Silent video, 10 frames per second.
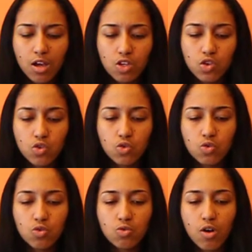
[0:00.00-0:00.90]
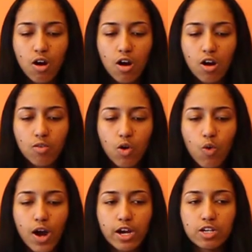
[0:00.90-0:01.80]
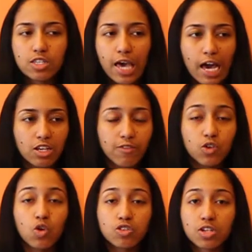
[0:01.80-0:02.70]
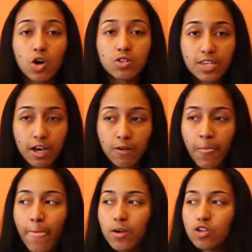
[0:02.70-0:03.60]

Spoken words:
you are required to if you go to the hotel,